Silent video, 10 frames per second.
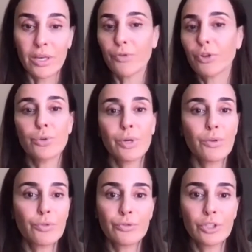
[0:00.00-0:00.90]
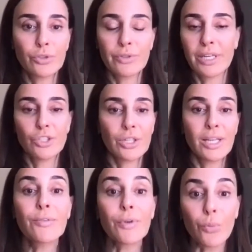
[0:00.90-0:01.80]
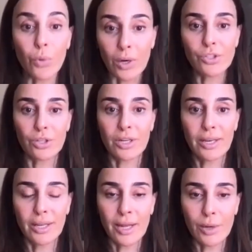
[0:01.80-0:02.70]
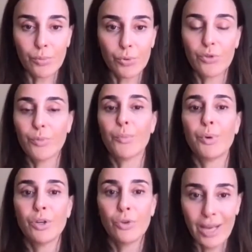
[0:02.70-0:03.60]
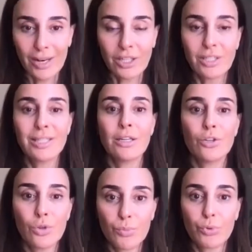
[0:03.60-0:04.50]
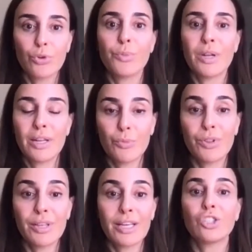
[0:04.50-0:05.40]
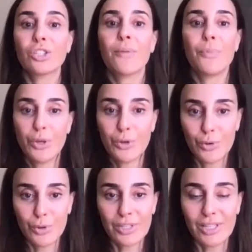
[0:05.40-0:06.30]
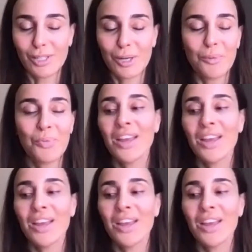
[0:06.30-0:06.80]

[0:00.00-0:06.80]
If you're doing it for rejuvenation, even once you're going to get that improvement, but you'll get continued improvement with each time that you use it. So,